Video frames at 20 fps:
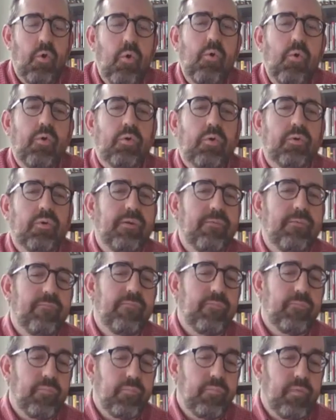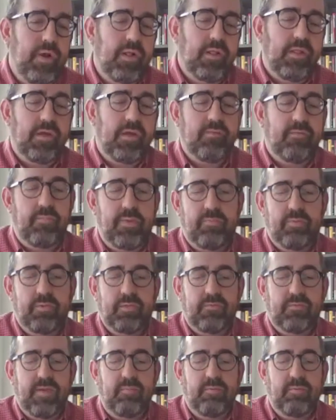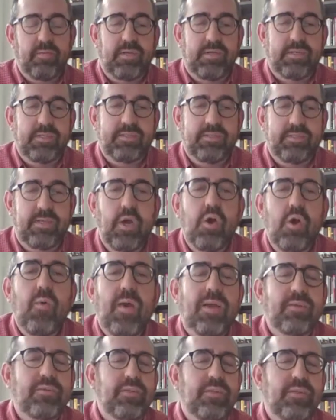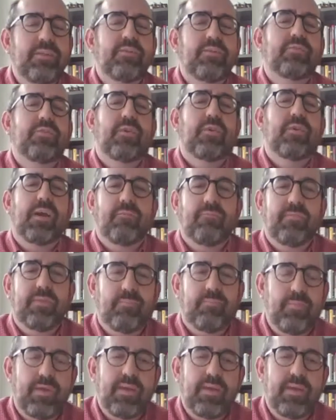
or a lot of people have come along and said, oh, actually, there's no conflict